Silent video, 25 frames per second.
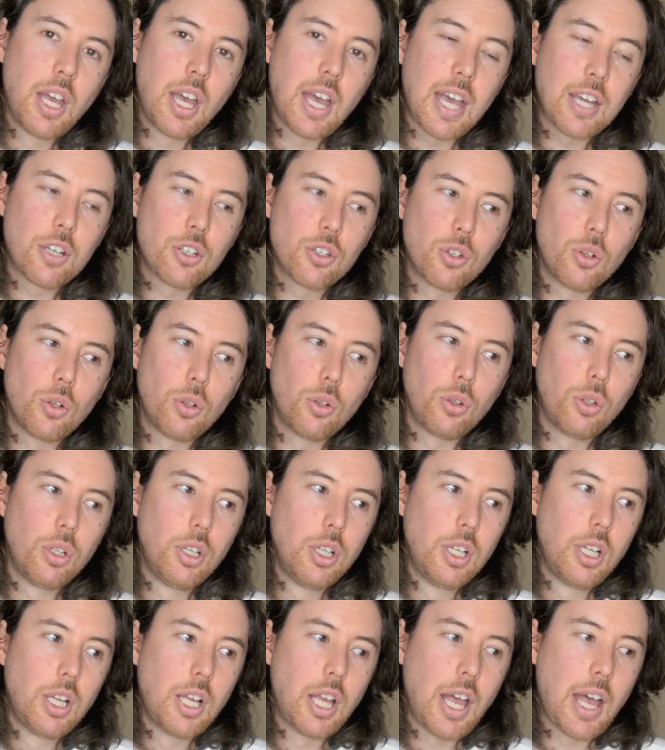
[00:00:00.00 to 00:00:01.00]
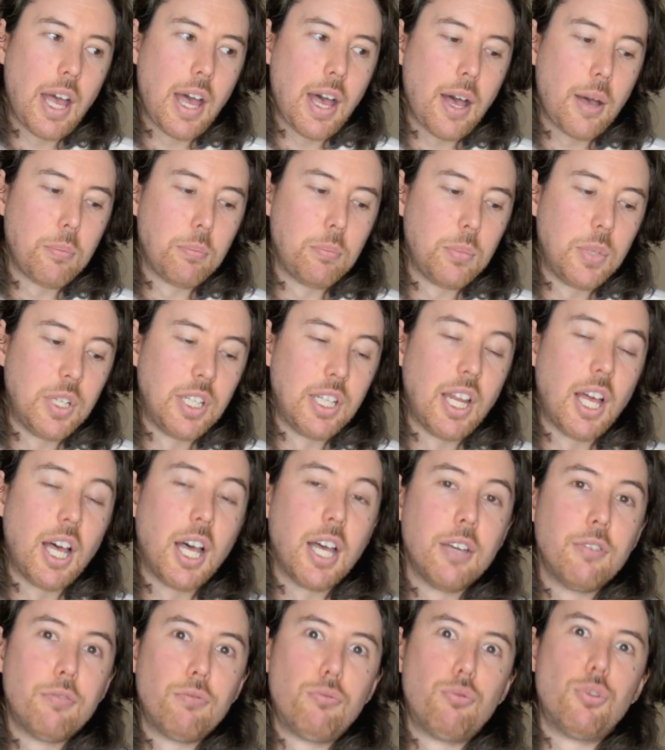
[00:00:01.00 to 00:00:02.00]
actual
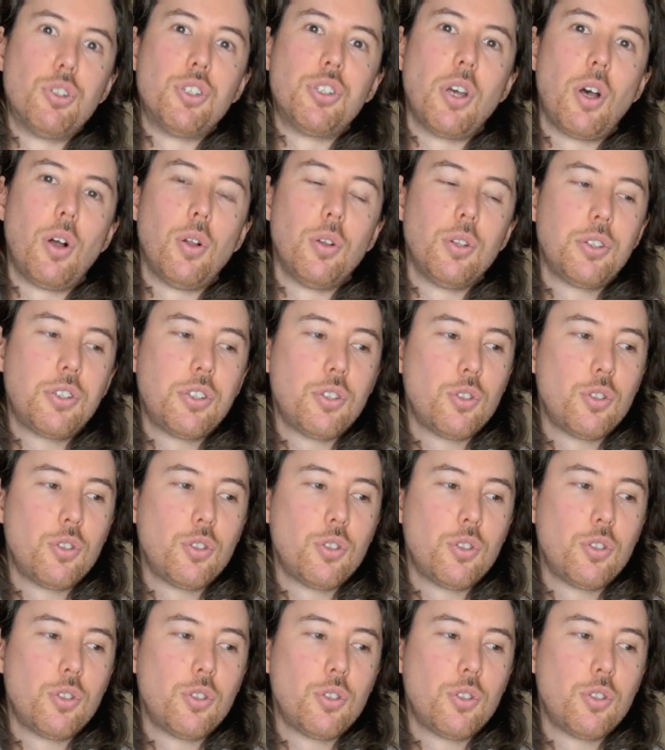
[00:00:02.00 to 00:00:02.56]
live results.